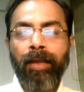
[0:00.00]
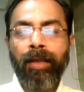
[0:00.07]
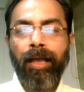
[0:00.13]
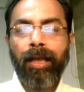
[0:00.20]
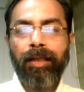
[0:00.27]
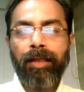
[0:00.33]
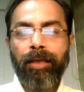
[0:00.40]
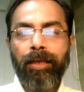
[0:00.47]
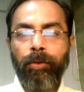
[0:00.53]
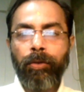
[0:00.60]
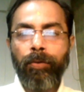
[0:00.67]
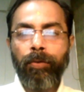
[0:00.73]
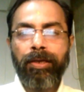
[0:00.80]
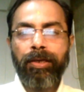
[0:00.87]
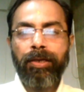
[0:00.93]
And then
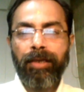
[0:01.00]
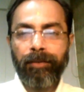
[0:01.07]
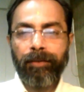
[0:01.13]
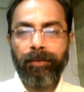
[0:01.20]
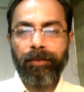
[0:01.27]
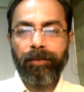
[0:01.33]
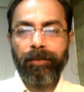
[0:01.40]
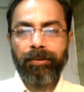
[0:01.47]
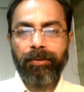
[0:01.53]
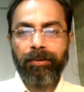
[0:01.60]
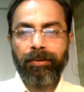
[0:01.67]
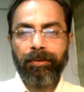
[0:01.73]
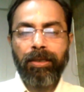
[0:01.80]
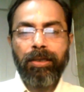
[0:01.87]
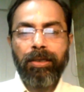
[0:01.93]
you have ETFs.
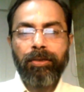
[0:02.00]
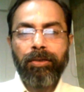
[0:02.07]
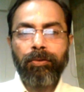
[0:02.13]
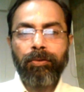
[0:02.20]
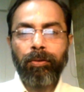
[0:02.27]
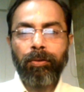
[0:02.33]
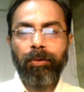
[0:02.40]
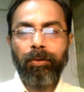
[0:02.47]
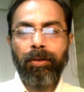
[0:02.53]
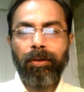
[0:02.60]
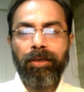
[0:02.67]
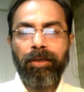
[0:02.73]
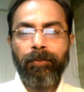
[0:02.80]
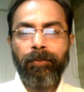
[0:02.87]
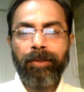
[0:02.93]
Mm-hmm. So
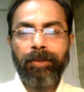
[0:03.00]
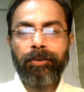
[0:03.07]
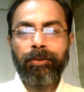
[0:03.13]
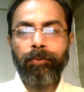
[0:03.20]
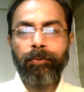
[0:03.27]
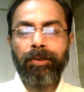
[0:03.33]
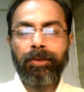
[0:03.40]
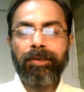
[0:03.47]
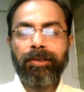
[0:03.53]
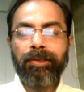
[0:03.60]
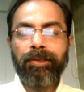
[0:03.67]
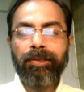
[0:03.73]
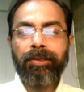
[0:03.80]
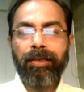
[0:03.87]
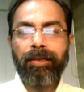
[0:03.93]
it's better to
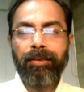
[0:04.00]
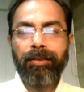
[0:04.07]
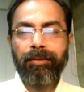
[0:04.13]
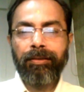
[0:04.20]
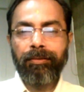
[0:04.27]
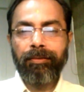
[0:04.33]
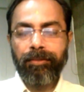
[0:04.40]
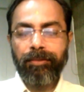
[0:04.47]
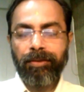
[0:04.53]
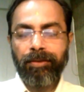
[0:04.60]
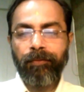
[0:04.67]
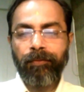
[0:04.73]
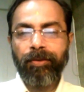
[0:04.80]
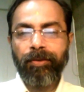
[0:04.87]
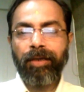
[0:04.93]
understand the
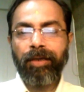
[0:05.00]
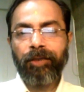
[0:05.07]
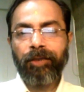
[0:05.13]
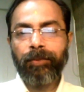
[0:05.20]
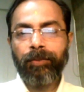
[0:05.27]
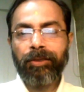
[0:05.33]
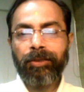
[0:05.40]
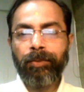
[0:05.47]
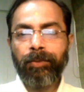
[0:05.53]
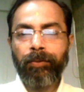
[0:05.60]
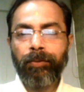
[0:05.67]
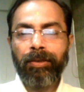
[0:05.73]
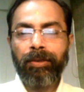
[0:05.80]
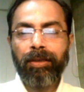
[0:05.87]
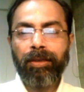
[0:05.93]
different aspects
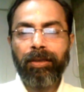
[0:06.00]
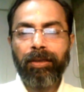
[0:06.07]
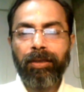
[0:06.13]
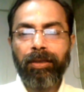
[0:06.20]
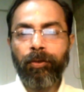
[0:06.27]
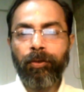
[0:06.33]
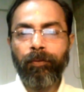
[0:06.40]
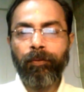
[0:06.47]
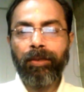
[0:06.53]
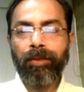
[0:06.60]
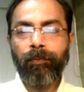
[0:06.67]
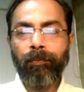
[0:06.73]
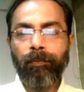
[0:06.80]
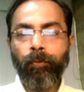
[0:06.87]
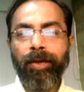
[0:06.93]
between three of
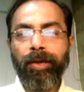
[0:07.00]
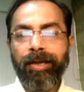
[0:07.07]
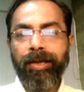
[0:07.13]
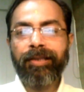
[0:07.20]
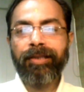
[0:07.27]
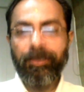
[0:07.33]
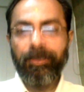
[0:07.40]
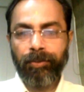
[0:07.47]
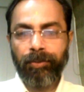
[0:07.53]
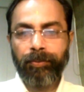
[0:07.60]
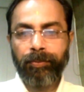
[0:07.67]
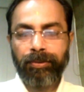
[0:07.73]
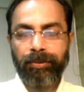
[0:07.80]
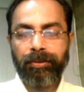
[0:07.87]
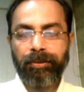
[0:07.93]
them for indexing
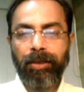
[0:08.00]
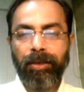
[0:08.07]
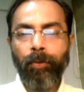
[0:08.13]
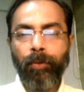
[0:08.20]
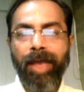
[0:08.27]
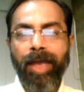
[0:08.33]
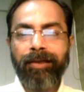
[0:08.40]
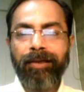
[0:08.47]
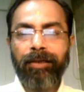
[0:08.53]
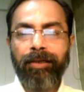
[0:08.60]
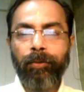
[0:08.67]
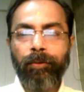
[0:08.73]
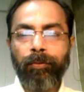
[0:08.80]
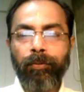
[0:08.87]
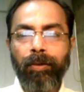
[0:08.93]
purpose. Now,
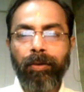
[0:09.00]
active